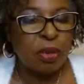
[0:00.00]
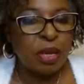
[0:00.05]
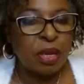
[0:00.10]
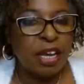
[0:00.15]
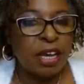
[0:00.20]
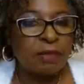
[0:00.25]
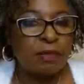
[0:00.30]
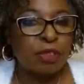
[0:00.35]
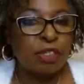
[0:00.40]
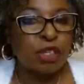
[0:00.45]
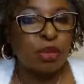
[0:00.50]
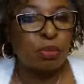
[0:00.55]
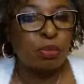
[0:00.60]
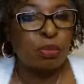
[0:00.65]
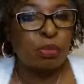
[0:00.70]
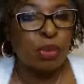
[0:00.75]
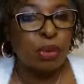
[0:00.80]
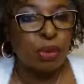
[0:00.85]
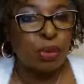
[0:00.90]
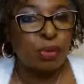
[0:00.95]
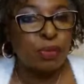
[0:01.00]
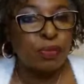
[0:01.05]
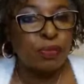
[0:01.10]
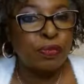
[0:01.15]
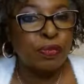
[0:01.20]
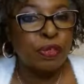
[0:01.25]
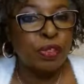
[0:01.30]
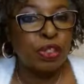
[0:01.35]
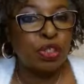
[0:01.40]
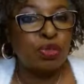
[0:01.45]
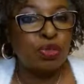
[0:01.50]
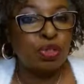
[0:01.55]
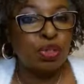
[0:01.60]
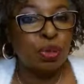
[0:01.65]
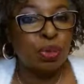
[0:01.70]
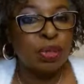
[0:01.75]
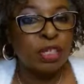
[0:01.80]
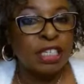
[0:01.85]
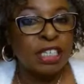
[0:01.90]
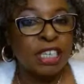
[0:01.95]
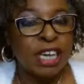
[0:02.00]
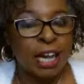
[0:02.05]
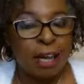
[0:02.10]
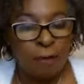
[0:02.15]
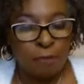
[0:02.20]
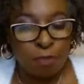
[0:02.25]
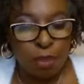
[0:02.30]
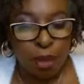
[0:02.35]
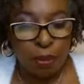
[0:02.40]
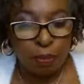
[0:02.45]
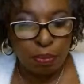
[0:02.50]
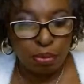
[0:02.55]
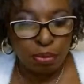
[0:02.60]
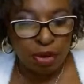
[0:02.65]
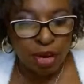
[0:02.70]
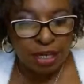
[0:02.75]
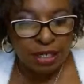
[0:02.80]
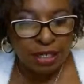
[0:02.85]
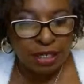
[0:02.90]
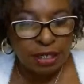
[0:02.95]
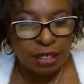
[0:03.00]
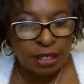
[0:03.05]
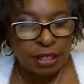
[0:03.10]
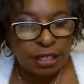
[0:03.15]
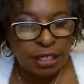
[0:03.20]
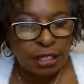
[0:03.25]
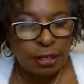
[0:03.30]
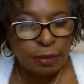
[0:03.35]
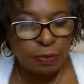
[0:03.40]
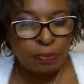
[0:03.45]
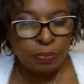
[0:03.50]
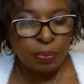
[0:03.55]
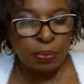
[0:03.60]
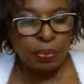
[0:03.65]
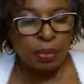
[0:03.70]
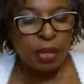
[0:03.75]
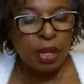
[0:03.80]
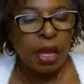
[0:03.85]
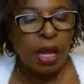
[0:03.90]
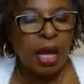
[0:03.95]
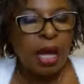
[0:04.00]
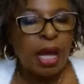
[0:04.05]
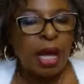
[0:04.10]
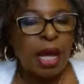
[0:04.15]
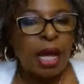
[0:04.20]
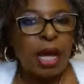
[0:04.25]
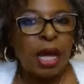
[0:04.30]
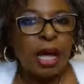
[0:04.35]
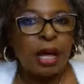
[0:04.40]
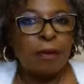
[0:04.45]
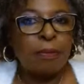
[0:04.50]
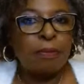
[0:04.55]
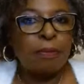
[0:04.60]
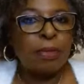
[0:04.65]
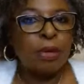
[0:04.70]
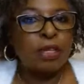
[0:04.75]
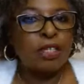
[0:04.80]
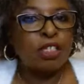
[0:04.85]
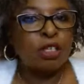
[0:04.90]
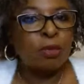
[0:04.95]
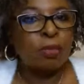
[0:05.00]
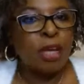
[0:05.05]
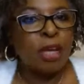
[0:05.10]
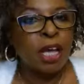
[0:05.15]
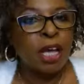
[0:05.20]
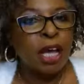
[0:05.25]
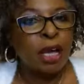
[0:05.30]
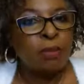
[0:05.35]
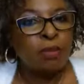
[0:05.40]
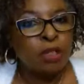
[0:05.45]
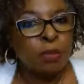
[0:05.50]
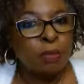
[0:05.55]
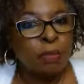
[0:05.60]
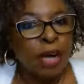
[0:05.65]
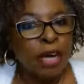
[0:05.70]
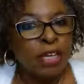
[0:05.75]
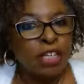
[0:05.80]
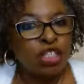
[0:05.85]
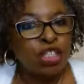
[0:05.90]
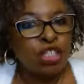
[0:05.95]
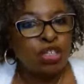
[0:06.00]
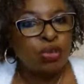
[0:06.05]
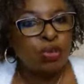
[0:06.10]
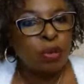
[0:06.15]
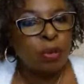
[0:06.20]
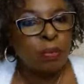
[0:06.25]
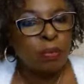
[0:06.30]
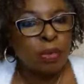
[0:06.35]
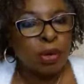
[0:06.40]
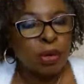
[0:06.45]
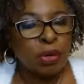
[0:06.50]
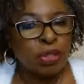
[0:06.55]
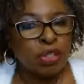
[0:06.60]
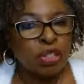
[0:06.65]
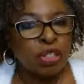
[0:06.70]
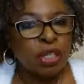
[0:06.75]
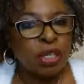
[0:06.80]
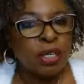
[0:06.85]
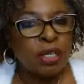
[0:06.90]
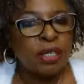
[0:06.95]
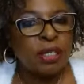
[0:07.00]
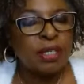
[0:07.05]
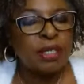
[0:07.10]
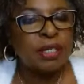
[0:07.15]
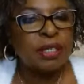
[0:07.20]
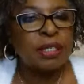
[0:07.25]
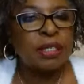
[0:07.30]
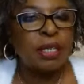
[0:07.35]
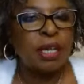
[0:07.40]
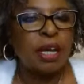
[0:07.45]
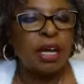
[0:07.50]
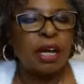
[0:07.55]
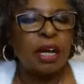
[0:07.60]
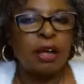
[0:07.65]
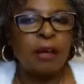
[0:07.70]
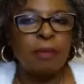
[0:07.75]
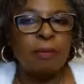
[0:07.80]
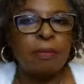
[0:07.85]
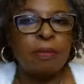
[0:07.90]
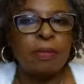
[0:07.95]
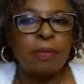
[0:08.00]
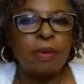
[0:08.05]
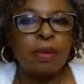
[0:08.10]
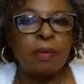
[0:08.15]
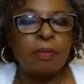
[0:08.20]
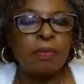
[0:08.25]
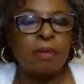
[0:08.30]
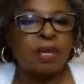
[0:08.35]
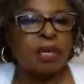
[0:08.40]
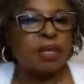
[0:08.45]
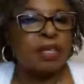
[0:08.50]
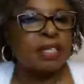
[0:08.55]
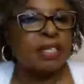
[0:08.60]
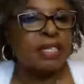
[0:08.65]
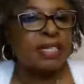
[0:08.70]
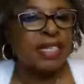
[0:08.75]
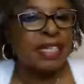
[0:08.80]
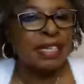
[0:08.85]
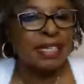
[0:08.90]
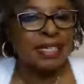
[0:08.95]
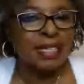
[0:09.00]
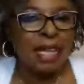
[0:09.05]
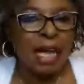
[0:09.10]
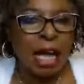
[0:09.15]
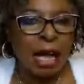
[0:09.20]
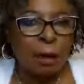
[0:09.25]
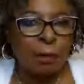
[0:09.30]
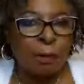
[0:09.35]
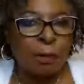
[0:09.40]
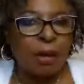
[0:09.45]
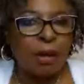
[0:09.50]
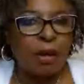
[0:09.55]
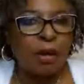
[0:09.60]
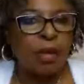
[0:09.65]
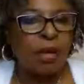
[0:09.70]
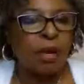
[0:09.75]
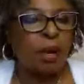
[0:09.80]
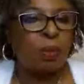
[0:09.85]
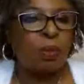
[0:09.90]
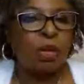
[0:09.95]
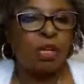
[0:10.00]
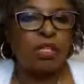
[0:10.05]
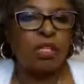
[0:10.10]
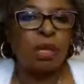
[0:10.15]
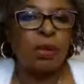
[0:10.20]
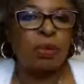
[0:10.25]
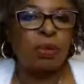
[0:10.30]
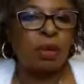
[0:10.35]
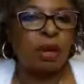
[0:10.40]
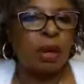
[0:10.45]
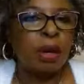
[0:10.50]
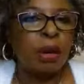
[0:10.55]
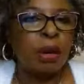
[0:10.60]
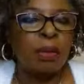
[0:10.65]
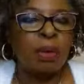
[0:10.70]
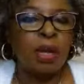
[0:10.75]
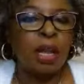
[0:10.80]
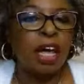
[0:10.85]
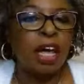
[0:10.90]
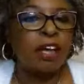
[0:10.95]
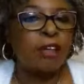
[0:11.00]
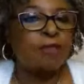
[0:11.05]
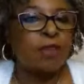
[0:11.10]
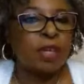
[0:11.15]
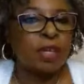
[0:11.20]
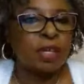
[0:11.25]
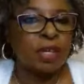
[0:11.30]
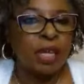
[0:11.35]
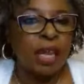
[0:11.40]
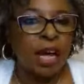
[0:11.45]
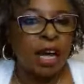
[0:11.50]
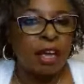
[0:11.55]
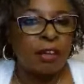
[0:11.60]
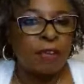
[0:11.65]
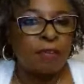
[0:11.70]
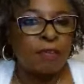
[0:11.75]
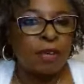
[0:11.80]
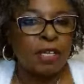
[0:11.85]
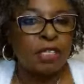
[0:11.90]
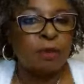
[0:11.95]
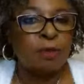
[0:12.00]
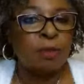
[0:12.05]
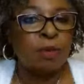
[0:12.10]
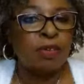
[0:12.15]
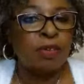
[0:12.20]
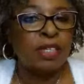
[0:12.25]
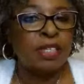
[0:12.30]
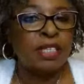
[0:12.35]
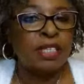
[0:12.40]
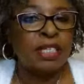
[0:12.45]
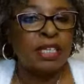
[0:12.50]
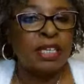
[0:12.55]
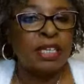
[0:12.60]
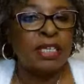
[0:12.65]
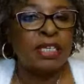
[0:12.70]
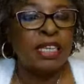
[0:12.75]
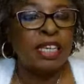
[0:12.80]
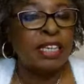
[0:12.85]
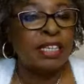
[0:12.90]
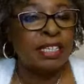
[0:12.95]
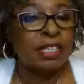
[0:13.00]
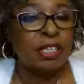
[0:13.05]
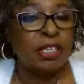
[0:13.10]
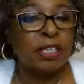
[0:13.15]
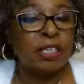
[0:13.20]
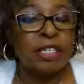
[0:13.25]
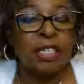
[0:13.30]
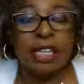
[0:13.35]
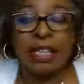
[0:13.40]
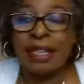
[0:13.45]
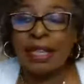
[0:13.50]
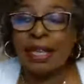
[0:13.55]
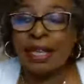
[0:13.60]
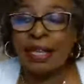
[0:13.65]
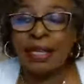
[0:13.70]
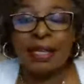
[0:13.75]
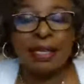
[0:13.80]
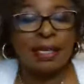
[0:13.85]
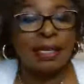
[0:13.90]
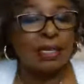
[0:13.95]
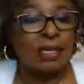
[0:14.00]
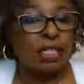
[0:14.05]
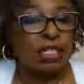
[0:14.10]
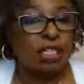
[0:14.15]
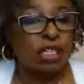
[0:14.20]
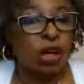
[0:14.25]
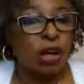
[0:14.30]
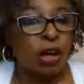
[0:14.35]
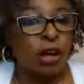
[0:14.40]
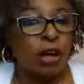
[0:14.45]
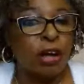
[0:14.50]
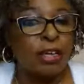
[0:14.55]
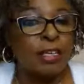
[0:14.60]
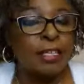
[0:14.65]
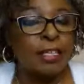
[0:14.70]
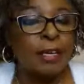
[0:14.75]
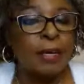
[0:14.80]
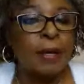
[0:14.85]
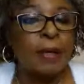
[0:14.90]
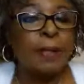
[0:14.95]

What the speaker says: being able to move to a state of being present, to be able to manage your emotions, because things happen and we don't know. Life experiences hit us, and they can hit us hard,